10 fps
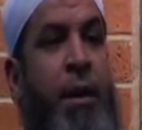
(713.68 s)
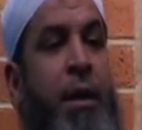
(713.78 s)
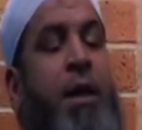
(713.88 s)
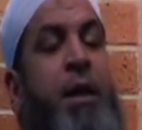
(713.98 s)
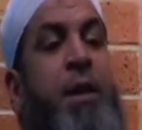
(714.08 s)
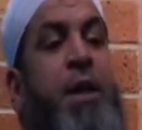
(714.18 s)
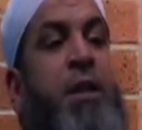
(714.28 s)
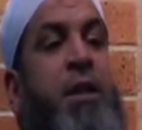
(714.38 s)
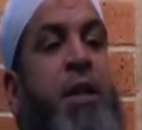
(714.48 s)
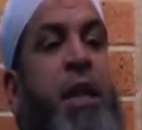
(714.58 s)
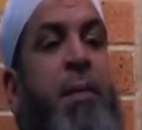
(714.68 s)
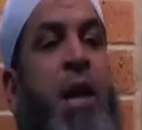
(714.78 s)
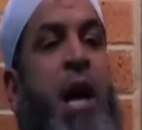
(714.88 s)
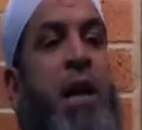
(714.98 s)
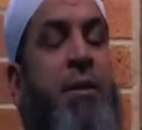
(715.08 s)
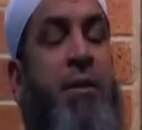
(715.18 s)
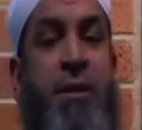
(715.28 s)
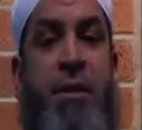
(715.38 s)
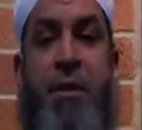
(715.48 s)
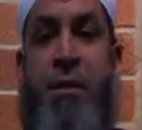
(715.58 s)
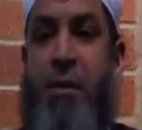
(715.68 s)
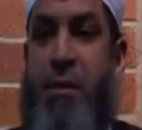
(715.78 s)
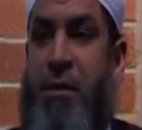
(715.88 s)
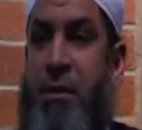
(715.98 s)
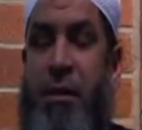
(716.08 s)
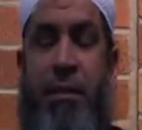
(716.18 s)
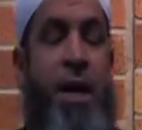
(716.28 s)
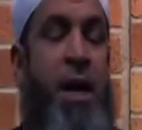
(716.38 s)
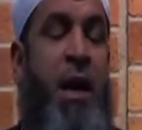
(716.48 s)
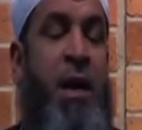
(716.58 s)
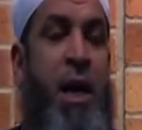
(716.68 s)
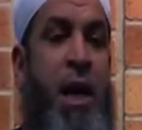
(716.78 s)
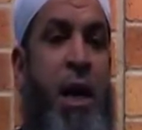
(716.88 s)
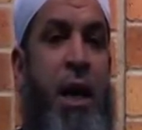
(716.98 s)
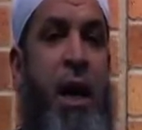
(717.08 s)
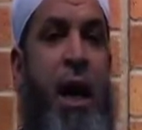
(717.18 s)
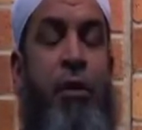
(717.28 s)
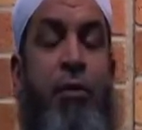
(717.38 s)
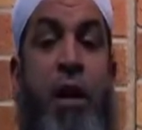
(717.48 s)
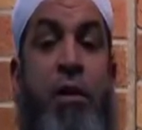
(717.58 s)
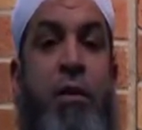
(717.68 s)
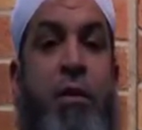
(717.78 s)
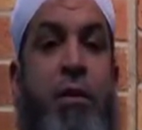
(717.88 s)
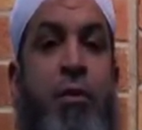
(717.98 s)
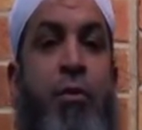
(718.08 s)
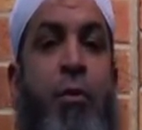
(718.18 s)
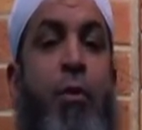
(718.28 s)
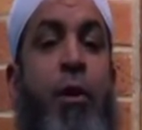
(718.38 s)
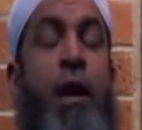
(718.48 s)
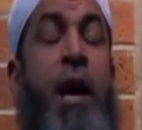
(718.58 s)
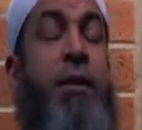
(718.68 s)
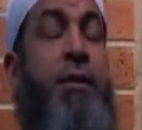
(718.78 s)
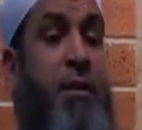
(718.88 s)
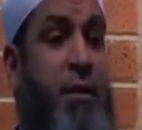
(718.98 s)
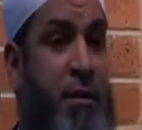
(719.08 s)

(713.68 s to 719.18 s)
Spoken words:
He repeated the same lines. By Allah, I do not know a whole lot